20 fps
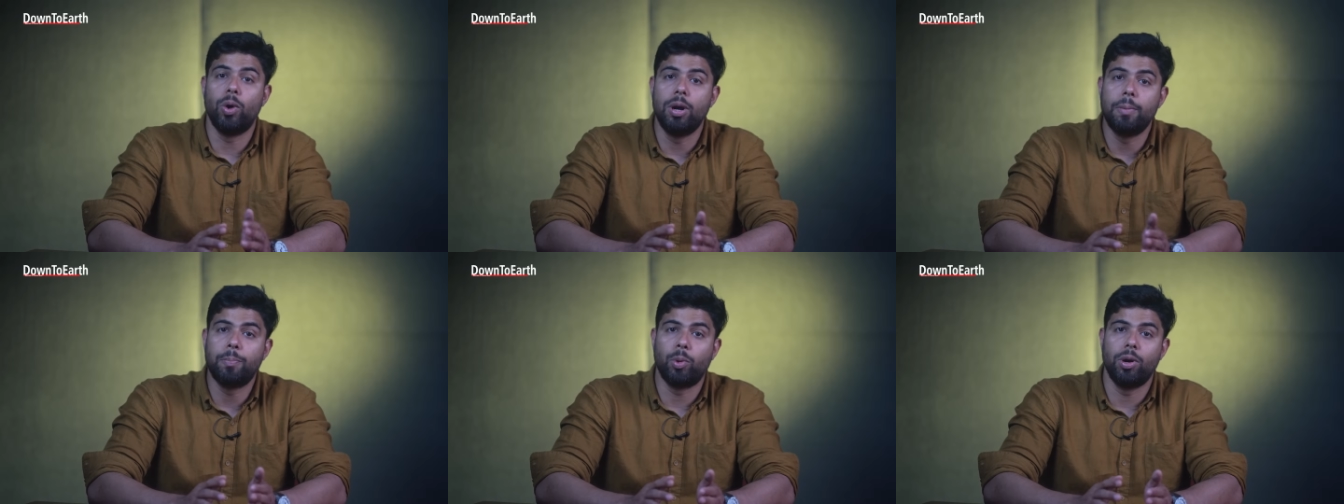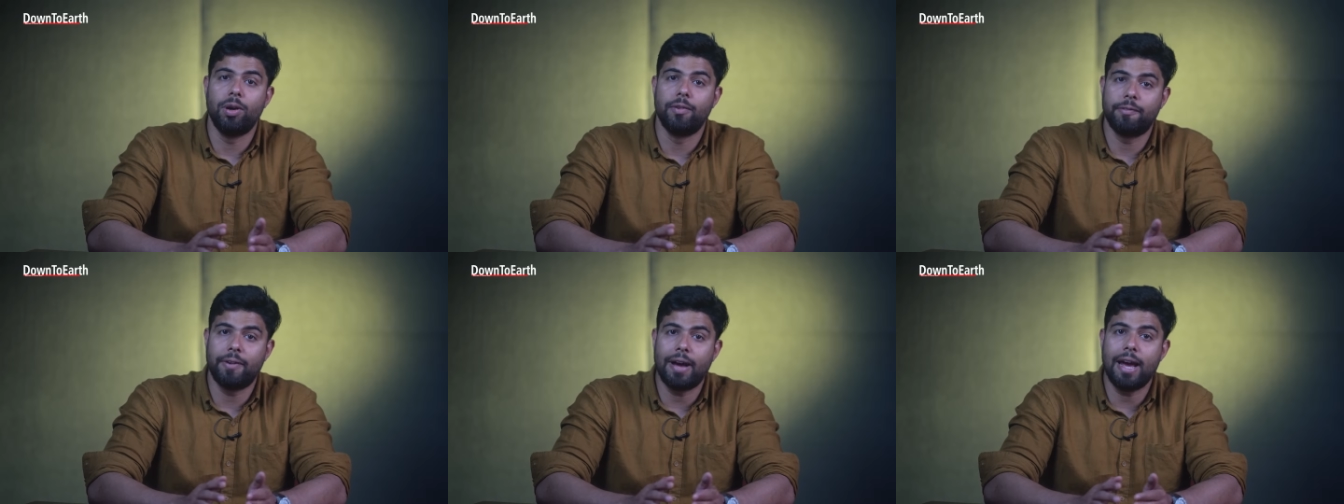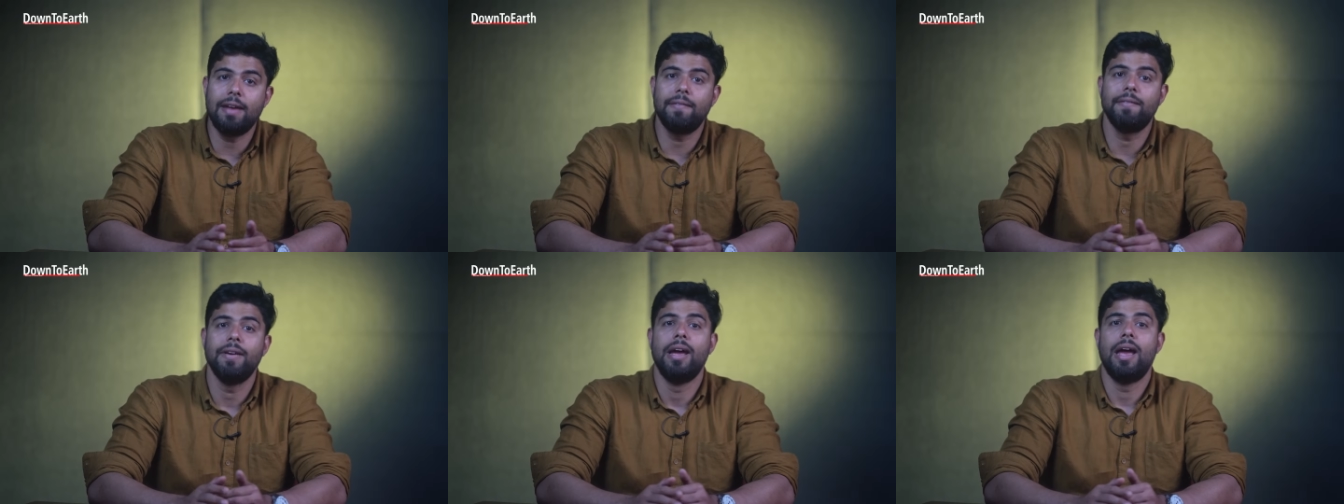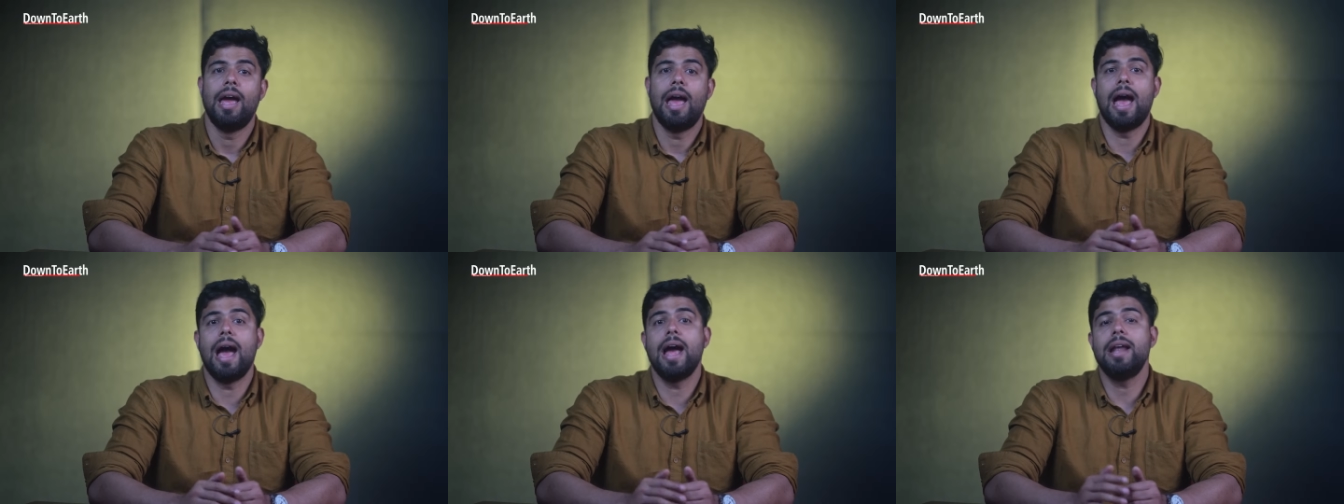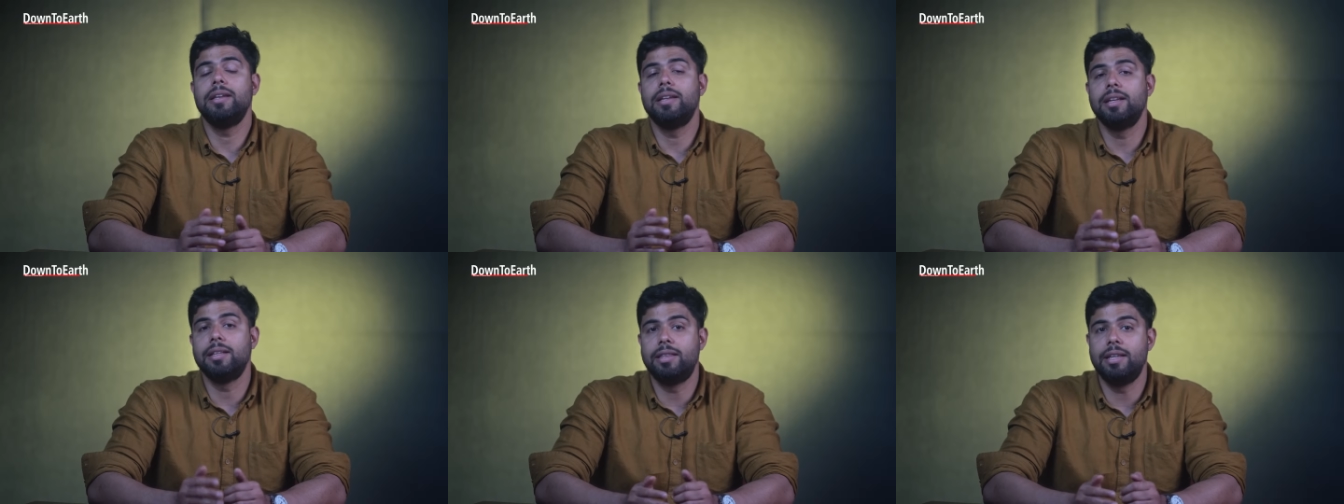one point five
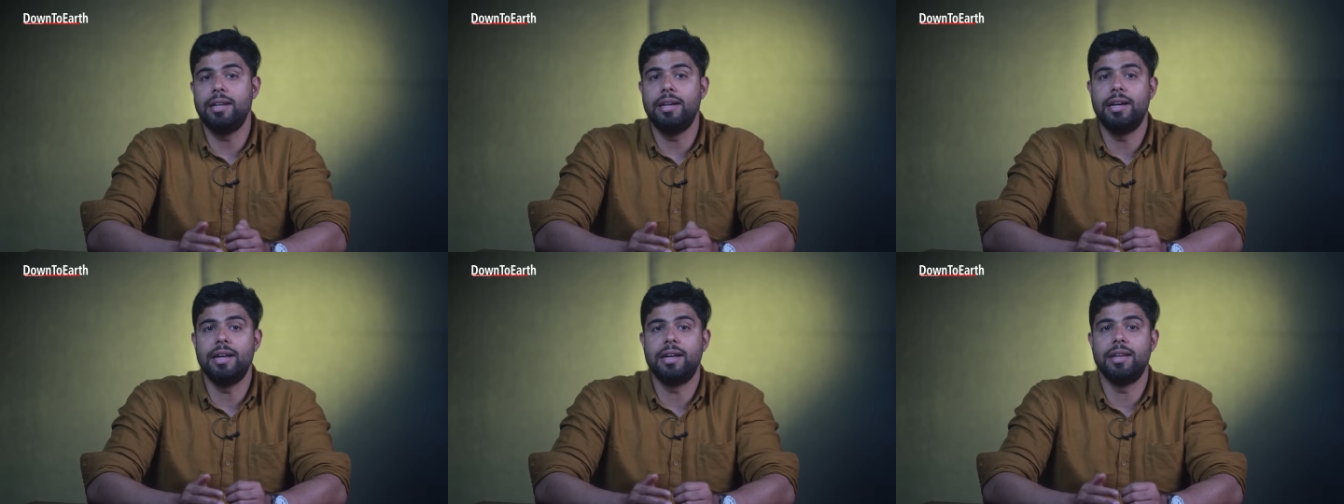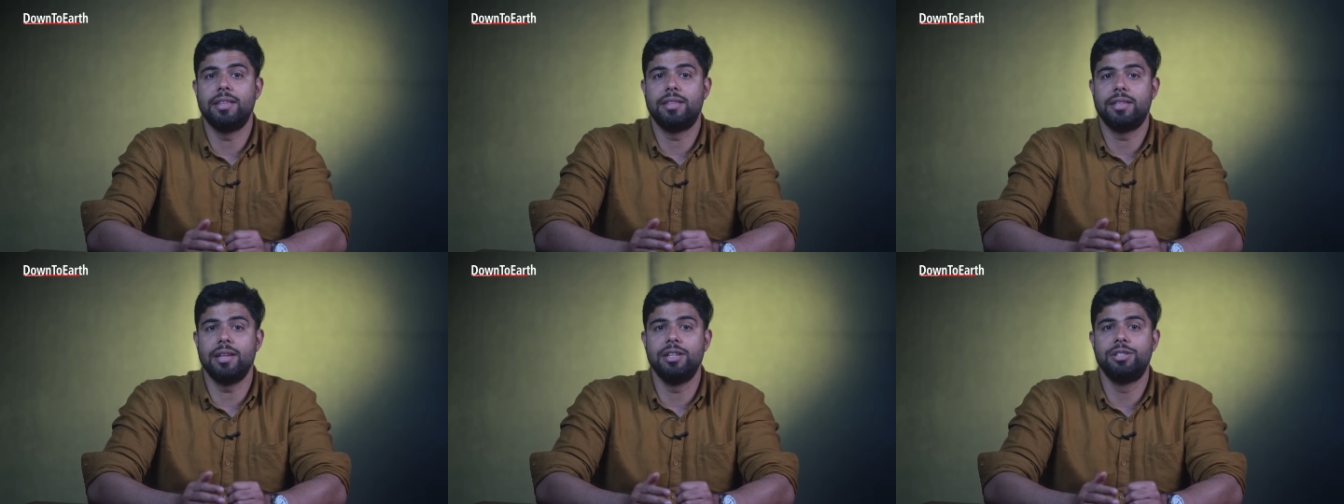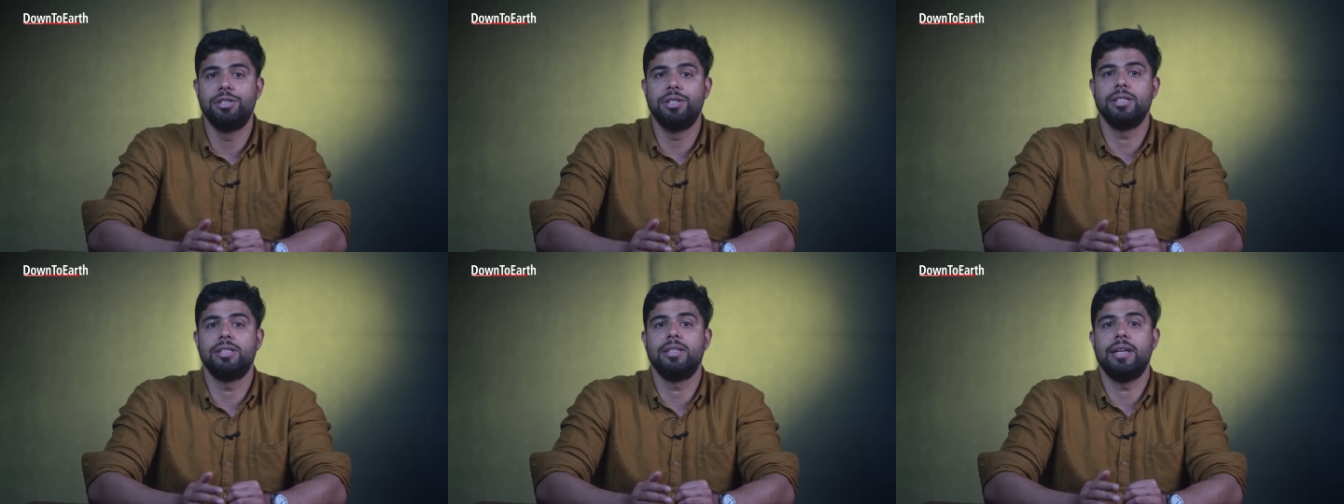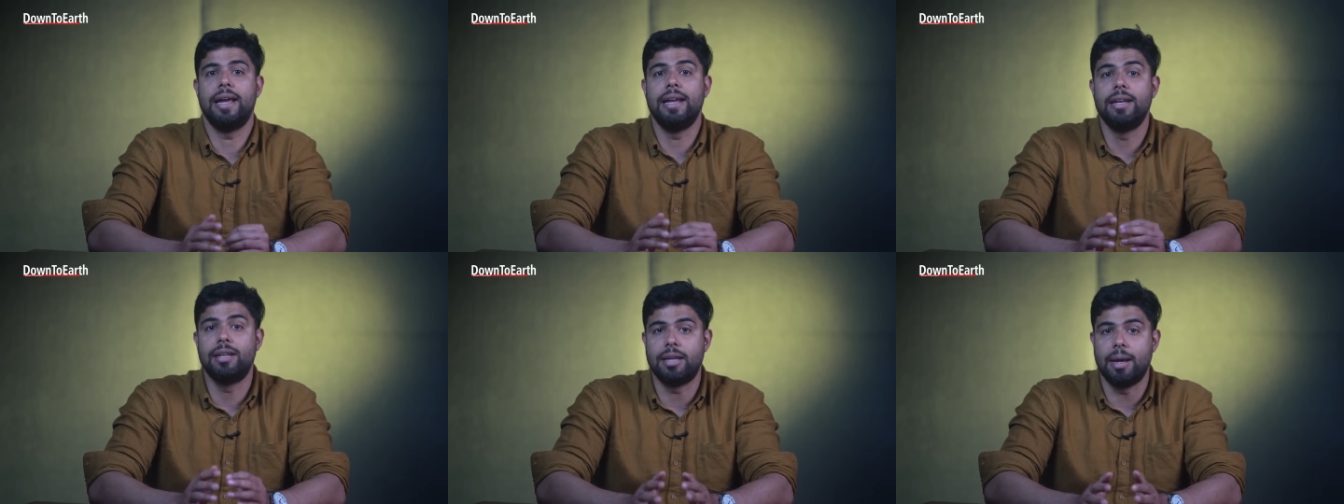and the three degrees Celsius in